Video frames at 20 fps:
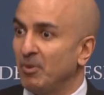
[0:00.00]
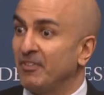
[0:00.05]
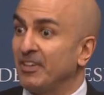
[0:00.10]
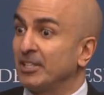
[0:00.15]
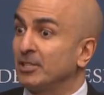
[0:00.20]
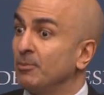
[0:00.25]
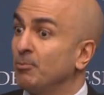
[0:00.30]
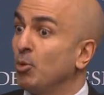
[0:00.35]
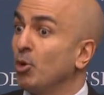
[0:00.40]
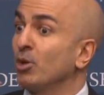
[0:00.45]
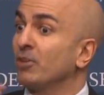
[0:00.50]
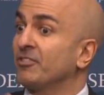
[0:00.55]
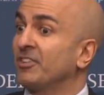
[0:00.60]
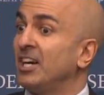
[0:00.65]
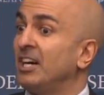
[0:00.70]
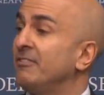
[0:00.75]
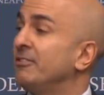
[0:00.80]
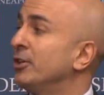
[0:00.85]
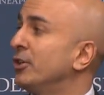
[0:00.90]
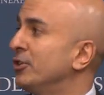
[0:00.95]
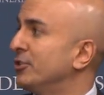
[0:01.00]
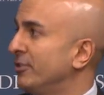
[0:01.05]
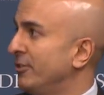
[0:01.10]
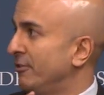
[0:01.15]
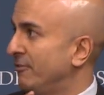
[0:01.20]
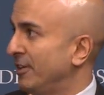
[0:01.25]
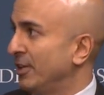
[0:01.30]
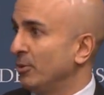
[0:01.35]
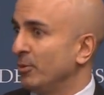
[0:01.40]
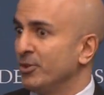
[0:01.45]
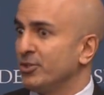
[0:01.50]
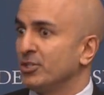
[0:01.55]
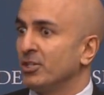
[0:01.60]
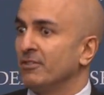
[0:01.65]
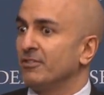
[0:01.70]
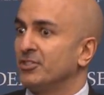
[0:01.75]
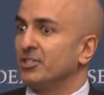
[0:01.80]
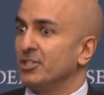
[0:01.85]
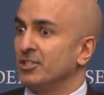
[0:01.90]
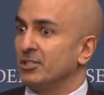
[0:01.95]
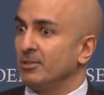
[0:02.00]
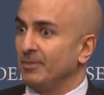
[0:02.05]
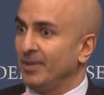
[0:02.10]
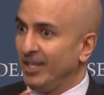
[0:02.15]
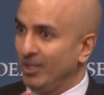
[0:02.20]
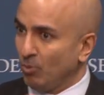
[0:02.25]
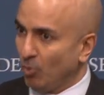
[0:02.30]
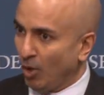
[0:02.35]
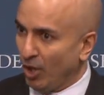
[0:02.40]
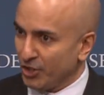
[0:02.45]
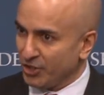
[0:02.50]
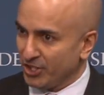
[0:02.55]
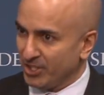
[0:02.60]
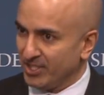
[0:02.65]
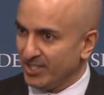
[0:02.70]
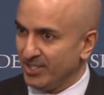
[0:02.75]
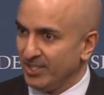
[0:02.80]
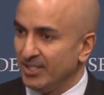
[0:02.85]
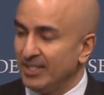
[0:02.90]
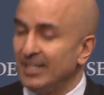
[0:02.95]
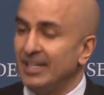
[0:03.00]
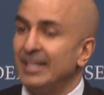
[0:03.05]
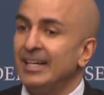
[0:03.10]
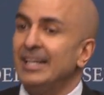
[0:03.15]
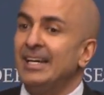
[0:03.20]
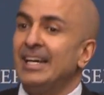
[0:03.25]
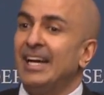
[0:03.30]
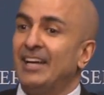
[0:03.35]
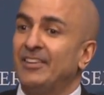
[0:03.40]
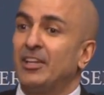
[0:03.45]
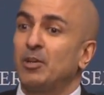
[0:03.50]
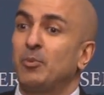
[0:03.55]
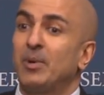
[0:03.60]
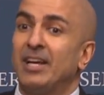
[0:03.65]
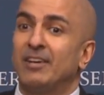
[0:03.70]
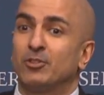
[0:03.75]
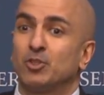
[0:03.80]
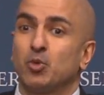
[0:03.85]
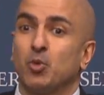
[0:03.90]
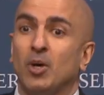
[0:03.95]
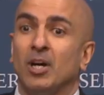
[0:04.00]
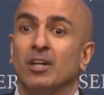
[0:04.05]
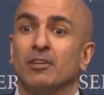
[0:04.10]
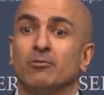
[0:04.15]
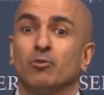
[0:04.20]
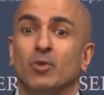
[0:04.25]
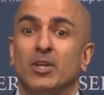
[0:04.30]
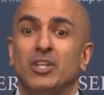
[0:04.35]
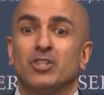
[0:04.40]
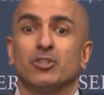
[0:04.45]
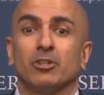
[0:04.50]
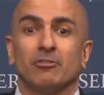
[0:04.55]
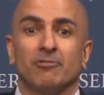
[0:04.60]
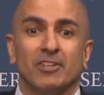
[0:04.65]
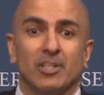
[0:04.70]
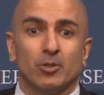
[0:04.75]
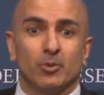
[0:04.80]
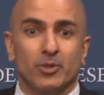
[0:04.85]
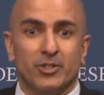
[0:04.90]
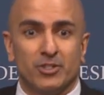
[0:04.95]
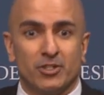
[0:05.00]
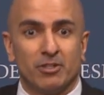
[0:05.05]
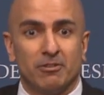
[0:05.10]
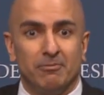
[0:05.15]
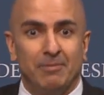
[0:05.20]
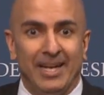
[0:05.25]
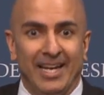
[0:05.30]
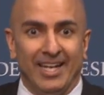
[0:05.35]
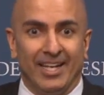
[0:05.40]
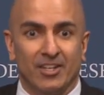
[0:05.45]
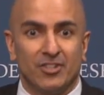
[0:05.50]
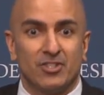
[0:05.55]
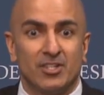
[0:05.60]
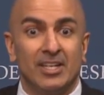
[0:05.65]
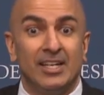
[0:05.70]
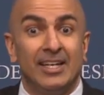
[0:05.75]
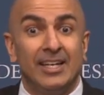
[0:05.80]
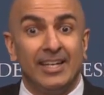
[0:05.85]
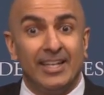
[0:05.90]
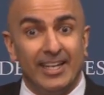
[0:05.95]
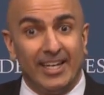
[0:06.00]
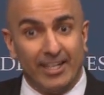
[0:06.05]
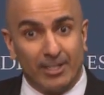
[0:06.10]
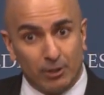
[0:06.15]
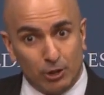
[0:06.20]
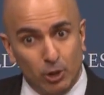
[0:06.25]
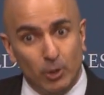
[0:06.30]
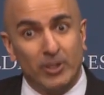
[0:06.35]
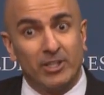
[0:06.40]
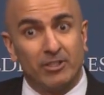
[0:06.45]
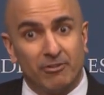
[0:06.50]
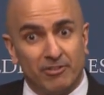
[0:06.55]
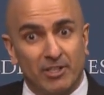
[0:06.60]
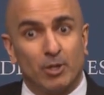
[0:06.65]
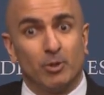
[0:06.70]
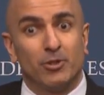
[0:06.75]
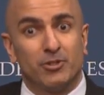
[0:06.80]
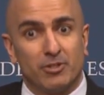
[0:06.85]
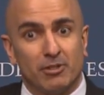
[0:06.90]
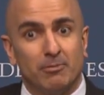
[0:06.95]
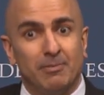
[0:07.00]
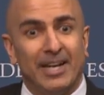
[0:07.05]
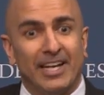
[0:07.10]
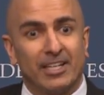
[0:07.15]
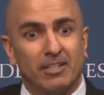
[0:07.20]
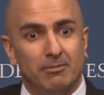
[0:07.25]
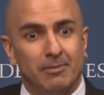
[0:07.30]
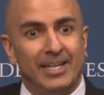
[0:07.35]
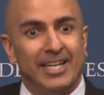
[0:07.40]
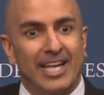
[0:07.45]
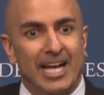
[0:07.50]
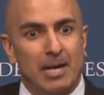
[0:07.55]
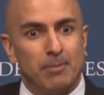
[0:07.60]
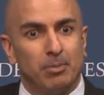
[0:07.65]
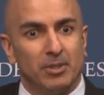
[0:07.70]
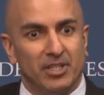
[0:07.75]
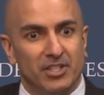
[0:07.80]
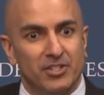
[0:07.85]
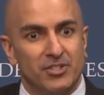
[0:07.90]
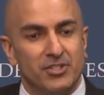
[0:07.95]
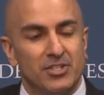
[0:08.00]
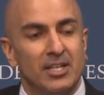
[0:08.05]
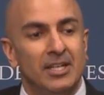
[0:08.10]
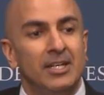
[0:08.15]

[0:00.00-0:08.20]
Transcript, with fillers: We've got the Board of Governors of the Federal Reserve System in Washington, and then we have 12 regional Federal Reserve banks, including the Federal Reserve Bank of Minneapolis,